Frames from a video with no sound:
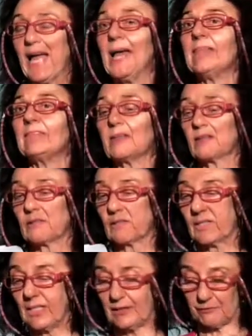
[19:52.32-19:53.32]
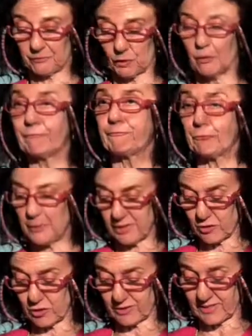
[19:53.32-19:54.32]
and the gift of free
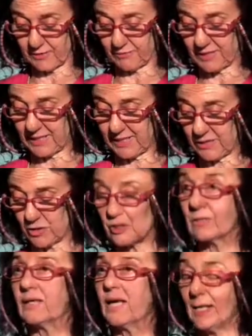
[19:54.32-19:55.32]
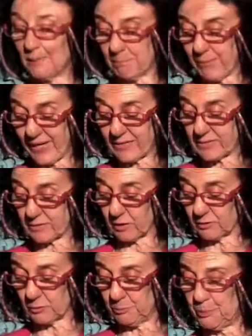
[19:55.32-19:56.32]
justification based
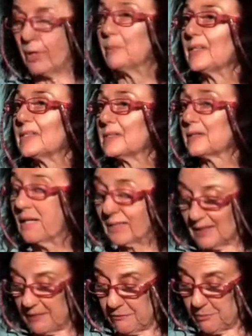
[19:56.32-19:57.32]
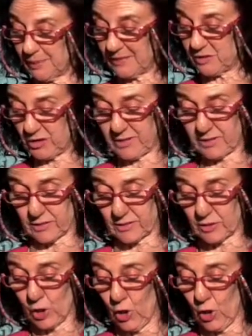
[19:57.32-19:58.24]
on the promise given by Jesus.